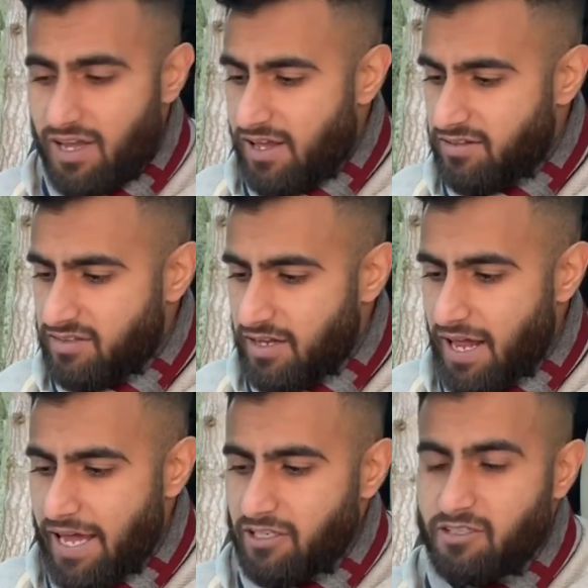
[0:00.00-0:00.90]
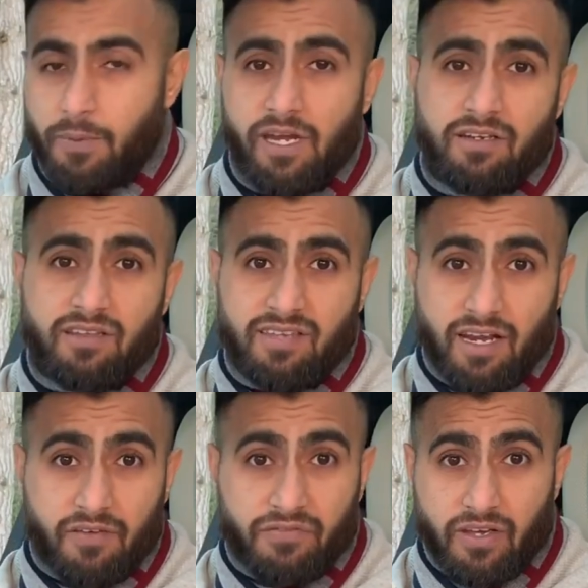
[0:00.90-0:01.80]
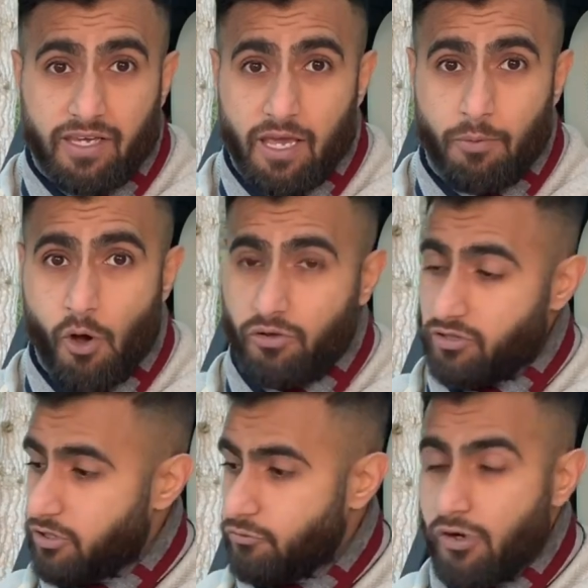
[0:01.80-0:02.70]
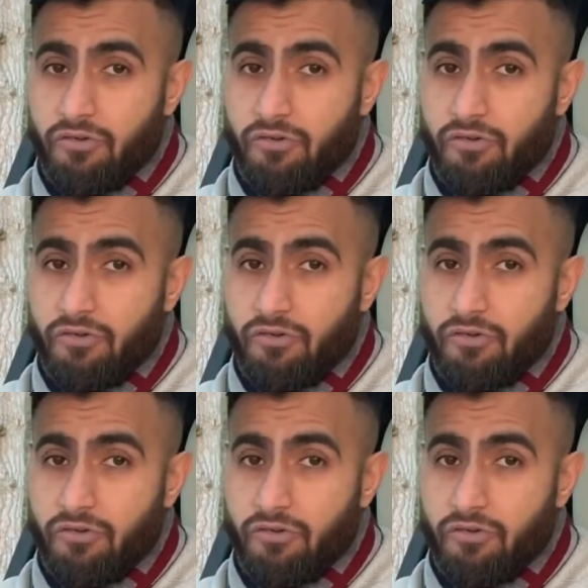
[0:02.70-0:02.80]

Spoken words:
is an 8-speed ZF gearbox, so it's really